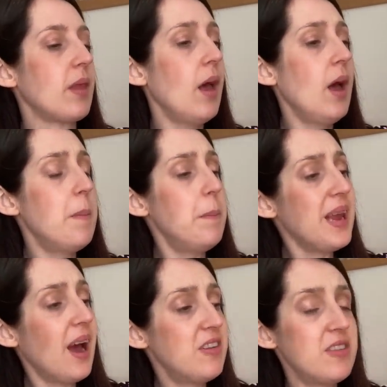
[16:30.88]
Um, but
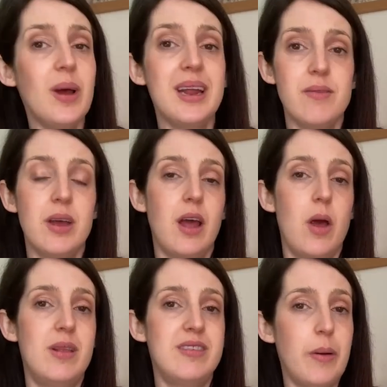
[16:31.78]
yeah, I just thought I'd give it a go
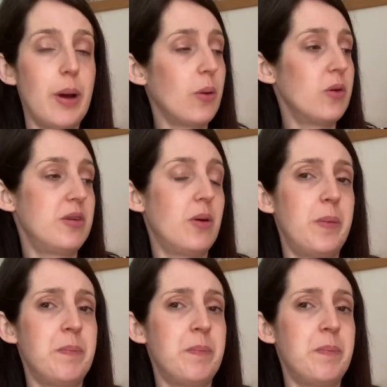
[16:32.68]
and see how I got on.